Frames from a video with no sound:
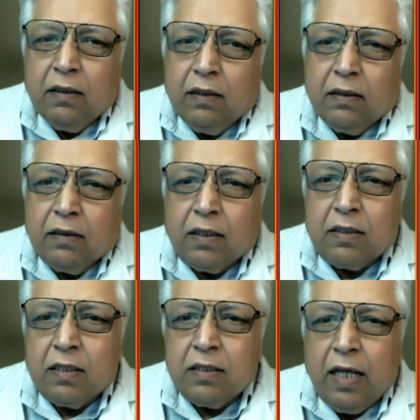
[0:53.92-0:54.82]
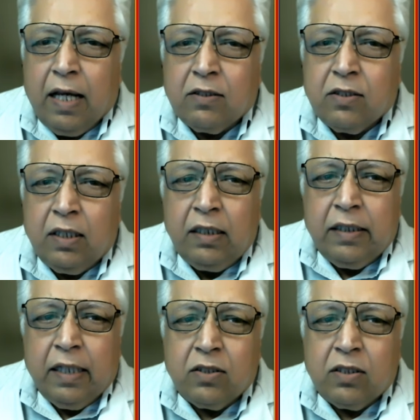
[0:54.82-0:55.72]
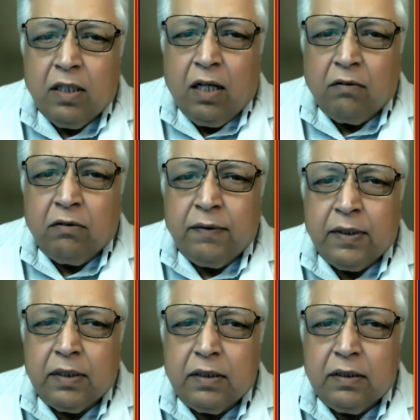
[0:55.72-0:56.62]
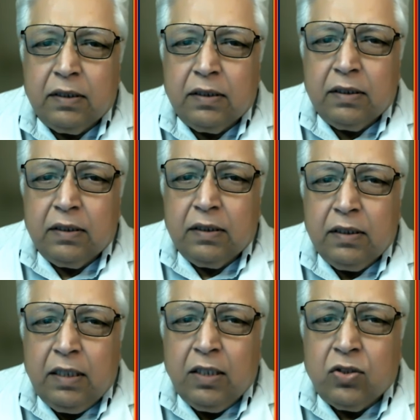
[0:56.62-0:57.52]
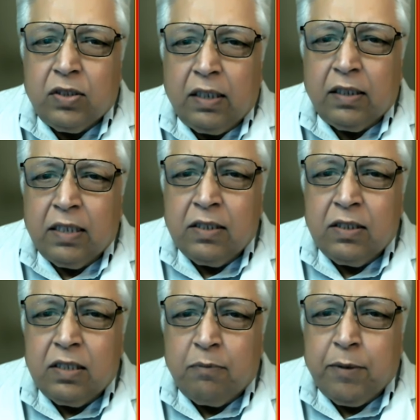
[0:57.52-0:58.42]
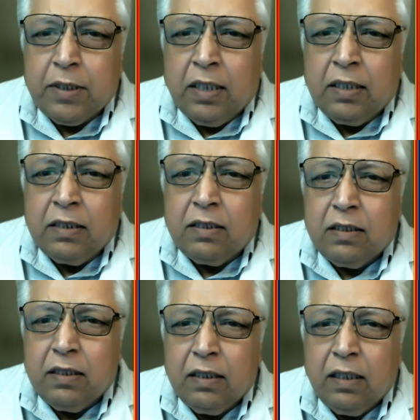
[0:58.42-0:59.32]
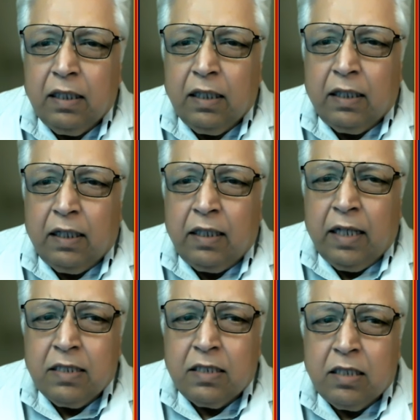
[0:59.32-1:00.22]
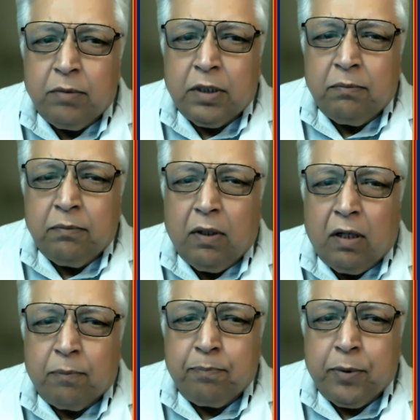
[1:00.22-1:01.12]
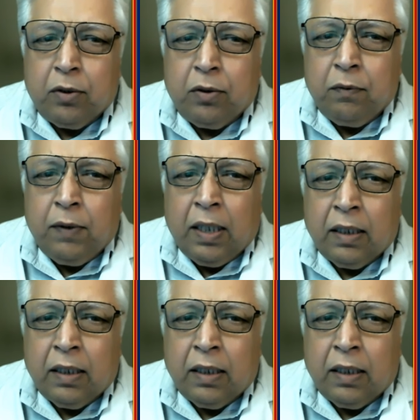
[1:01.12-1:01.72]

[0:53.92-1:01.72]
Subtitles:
This is an excellent text, however, each sentence represents a red line symptom or PQR.